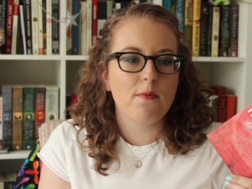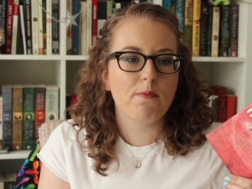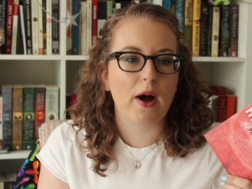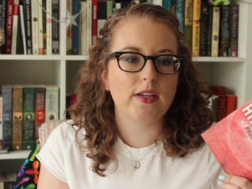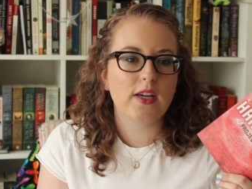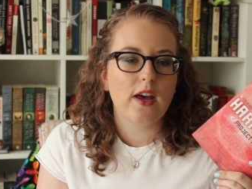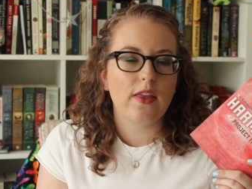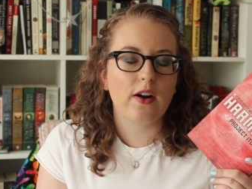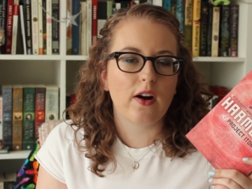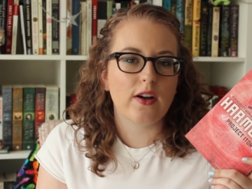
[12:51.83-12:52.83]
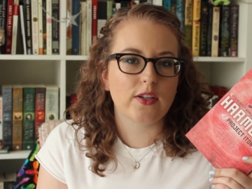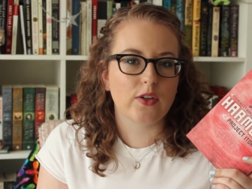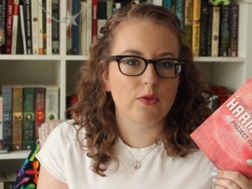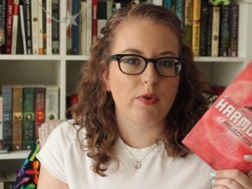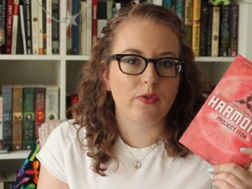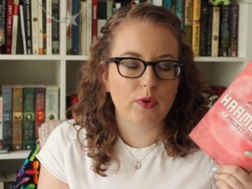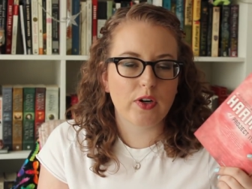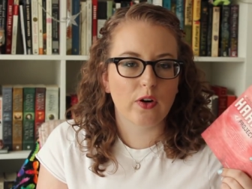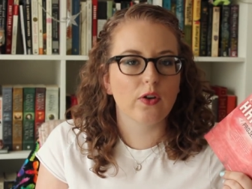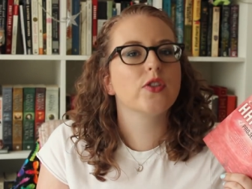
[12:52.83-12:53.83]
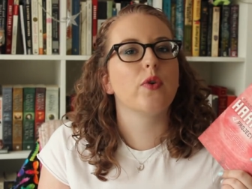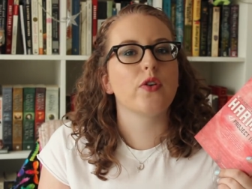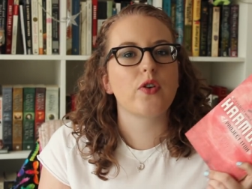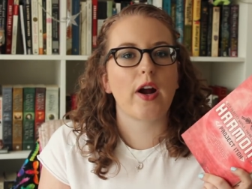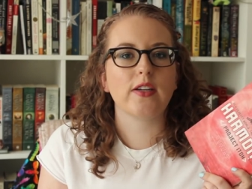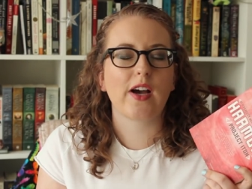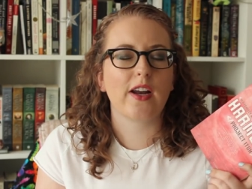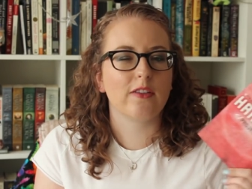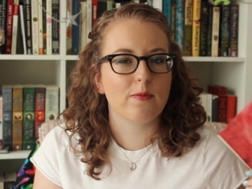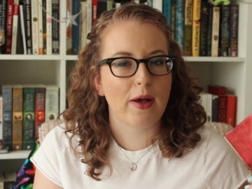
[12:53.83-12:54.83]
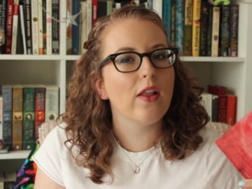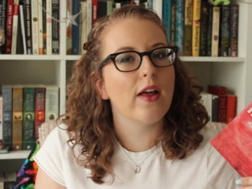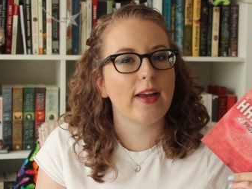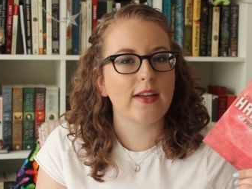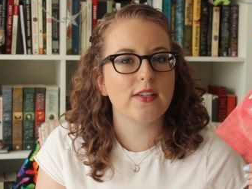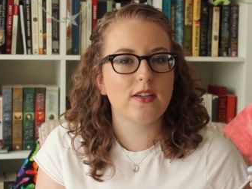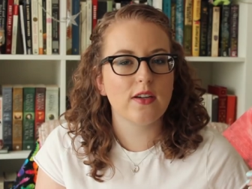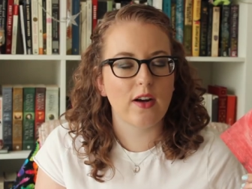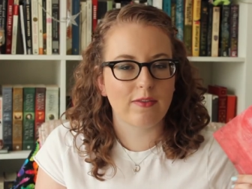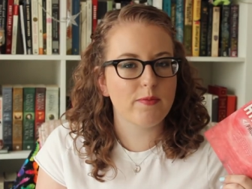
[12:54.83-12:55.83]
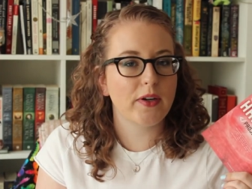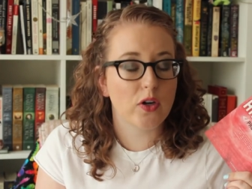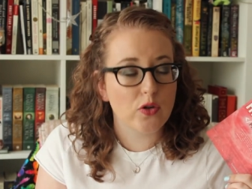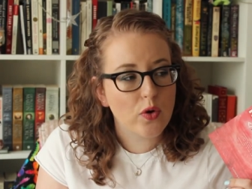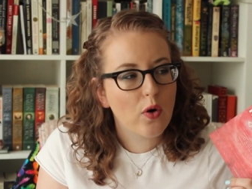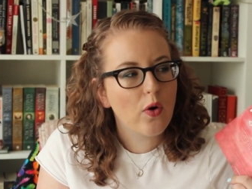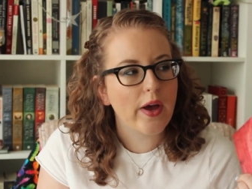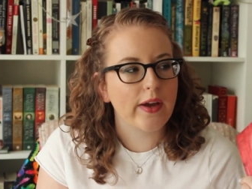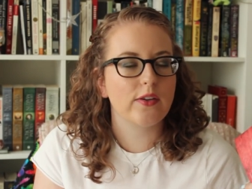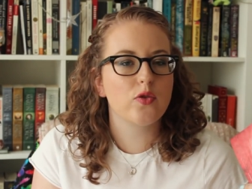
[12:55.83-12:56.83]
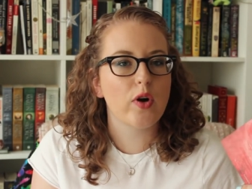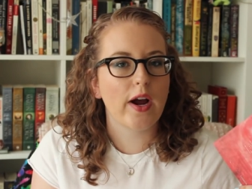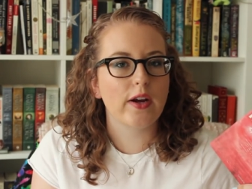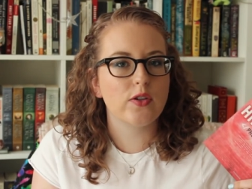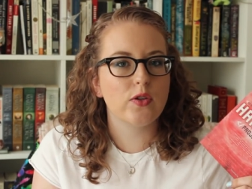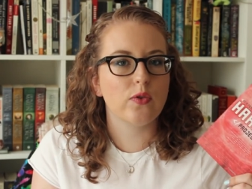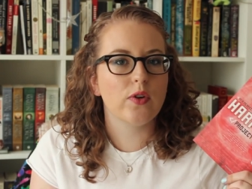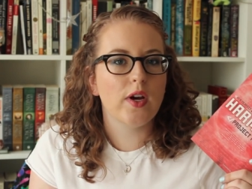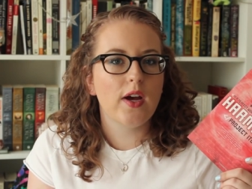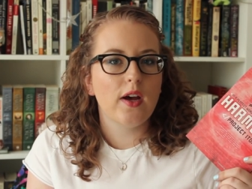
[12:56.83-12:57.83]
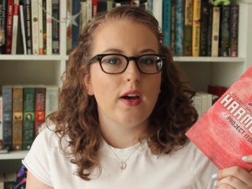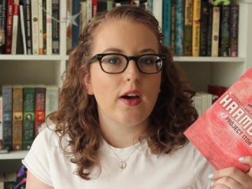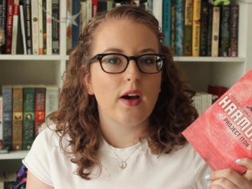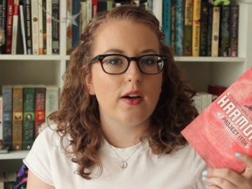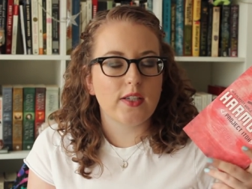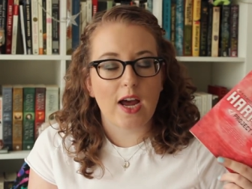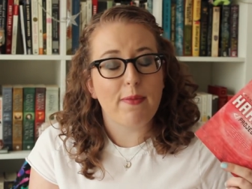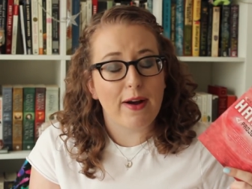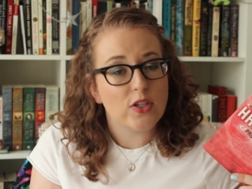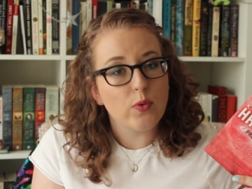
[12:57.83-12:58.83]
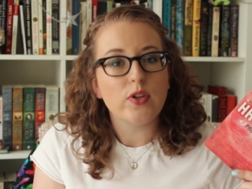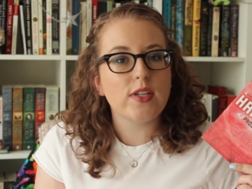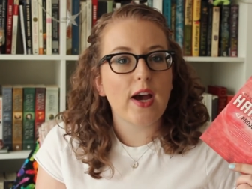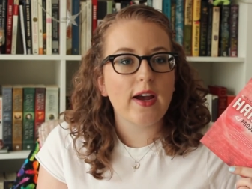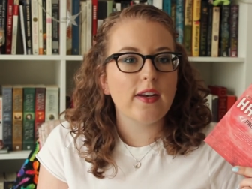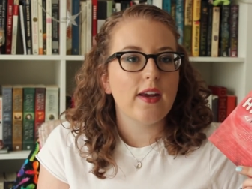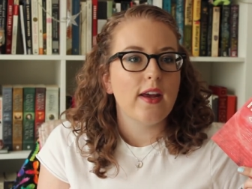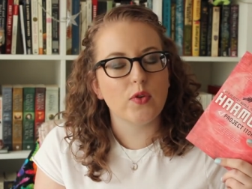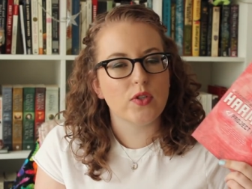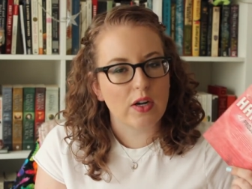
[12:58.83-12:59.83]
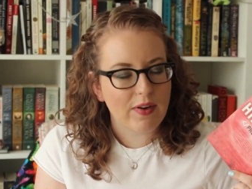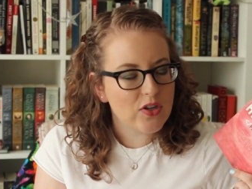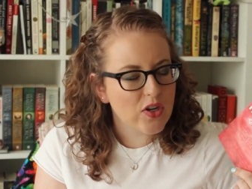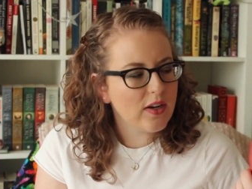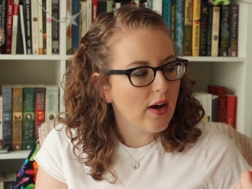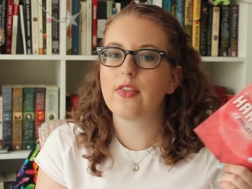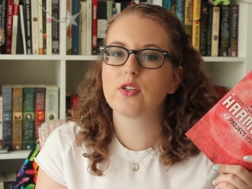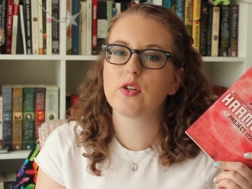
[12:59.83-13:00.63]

but there is a group of three girls who are trying to kind of rebel against government control and try to uh, die by suicide through starvation, and